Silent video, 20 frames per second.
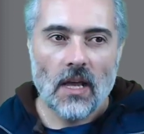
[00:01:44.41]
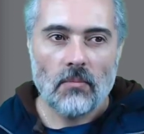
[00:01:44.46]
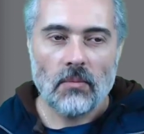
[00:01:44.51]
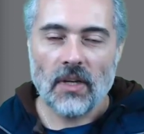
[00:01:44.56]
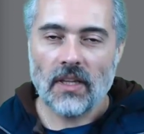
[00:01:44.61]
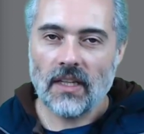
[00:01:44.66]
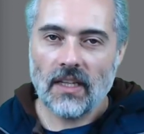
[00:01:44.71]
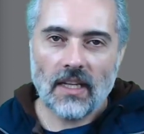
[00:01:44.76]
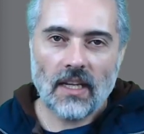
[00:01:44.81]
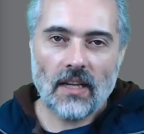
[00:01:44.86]

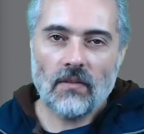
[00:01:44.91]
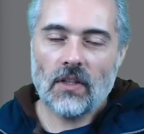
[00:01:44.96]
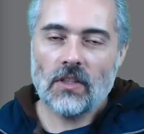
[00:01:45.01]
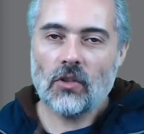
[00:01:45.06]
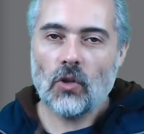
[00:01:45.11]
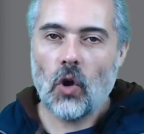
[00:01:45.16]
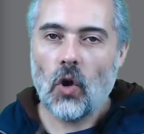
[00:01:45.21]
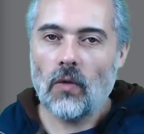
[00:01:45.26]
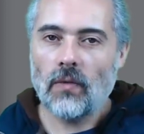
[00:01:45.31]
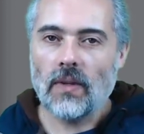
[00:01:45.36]
But they gave us
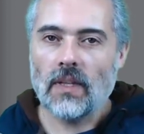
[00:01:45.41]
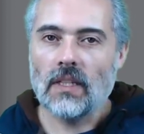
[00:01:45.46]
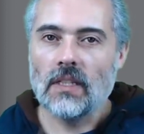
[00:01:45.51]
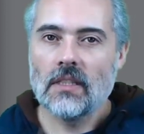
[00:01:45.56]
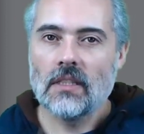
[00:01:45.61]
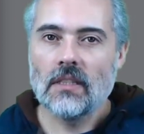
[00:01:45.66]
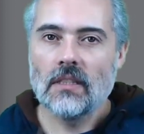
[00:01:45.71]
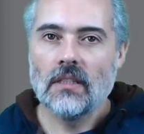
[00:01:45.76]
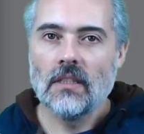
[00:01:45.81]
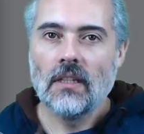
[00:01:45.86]

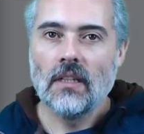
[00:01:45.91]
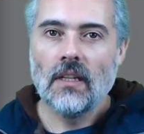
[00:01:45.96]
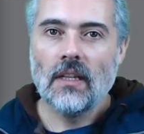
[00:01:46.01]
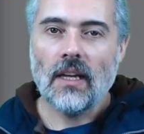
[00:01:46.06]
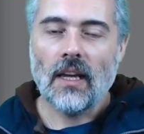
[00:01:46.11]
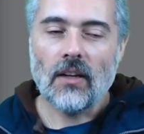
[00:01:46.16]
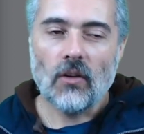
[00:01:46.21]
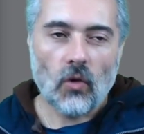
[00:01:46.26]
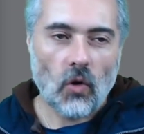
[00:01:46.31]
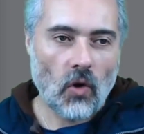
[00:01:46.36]
Office,
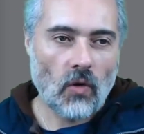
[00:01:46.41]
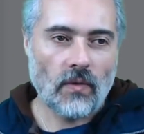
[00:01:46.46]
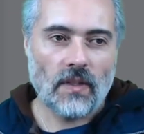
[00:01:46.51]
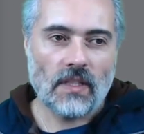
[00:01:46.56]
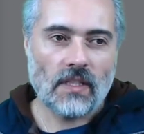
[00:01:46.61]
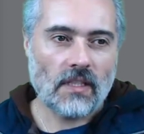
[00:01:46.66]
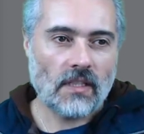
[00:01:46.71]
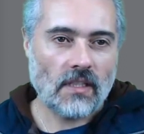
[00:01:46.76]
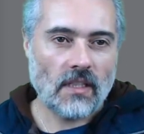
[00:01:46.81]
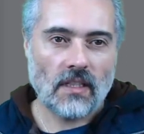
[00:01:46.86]
and
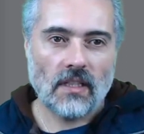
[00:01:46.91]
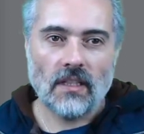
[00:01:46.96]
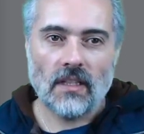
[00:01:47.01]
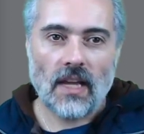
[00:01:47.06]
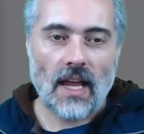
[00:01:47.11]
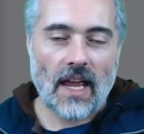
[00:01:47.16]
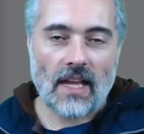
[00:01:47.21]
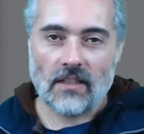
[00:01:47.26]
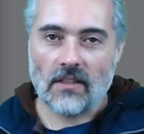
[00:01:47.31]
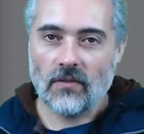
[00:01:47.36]
Office and
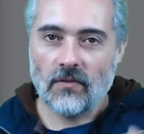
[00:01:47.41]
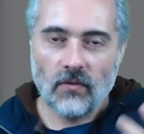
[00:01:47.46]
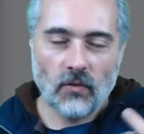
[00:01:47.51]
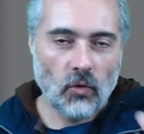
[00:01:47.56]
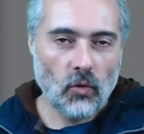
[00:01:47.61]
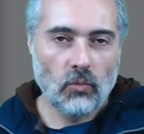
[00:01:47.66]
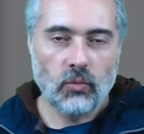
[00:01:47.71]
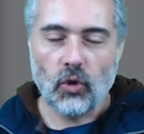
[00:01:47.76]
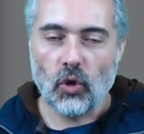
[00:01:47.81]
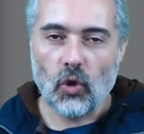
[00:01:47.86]
has a
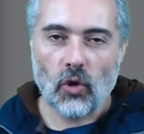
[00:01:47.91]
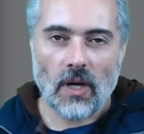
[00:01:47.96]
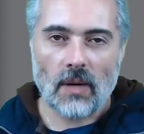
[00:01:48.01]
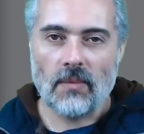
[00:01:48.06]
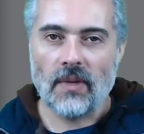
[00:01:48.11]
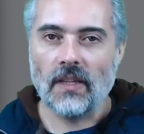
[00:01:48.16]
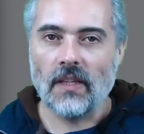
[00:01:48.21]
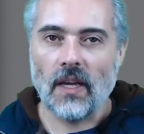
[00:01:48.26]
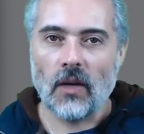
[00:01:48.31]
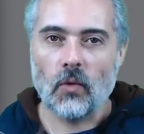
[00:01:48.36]
full
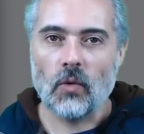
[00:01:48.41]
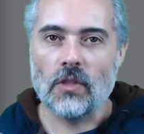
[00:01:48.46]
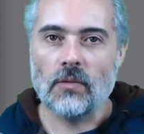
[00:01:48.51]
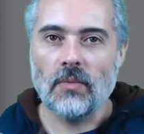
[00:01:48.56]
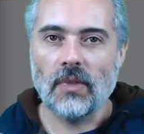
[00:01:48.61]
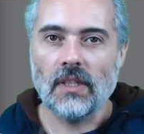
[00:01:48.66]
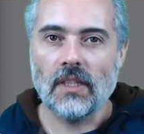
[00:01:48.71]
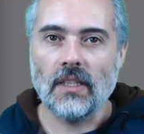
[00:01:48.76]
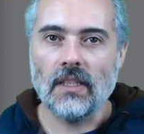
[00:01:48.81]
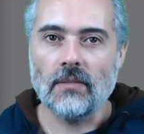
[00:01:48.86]
programming language
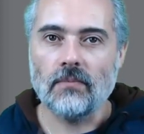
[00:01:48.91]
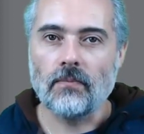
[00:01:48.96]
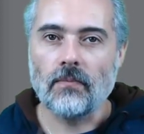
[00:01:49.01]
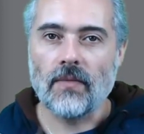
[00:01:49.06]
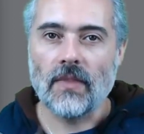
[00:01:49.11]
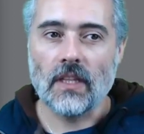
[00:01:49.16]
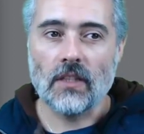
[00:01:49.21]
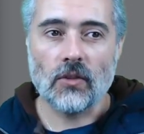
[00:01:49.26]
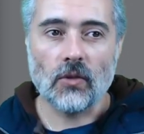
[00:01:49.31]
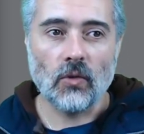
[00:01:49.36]
built in.
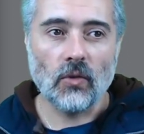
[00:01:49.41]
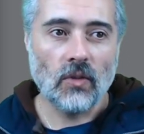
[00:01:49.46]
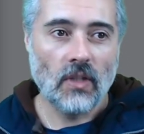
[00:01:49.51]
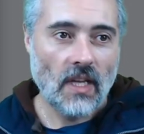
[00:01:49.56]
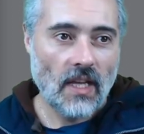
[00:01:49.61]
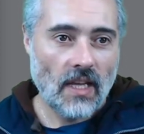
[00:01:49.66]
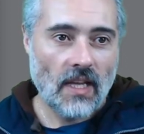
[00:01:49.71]
So